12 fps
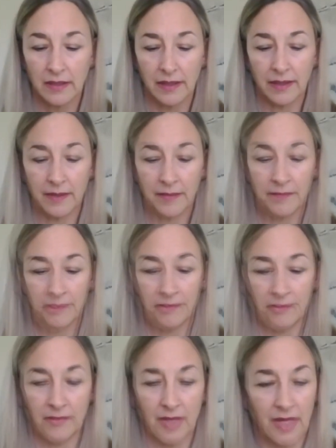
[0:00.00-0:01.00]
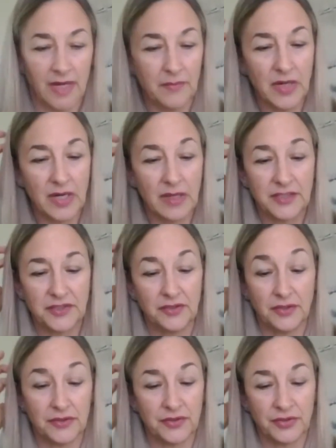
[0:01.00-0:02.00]
And I want to let you
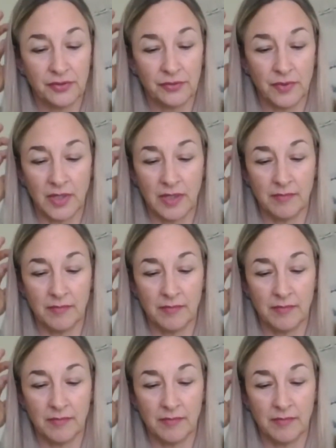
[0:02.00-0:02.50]
know too.